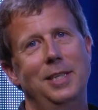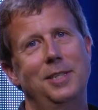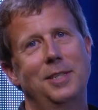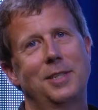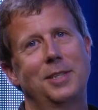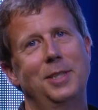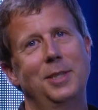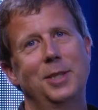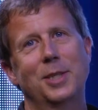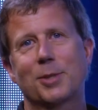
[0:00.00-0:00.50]

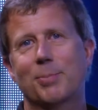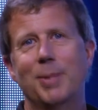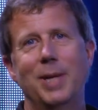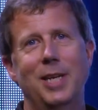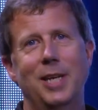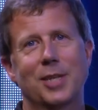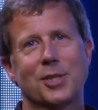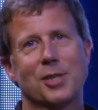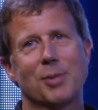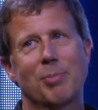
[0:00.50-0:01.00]
This might
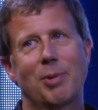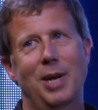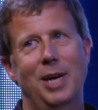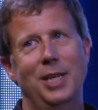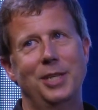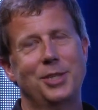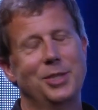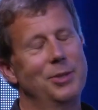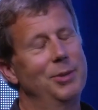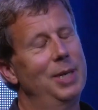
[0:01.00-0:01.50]
not
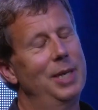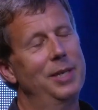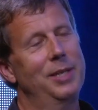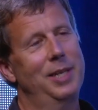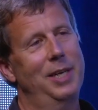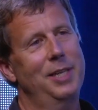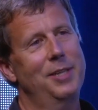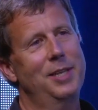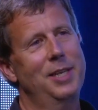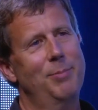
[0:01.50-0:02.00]
surprise you. I
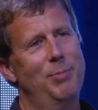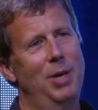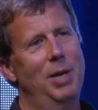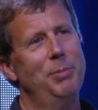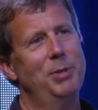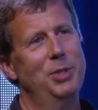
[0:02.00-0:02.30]
think probably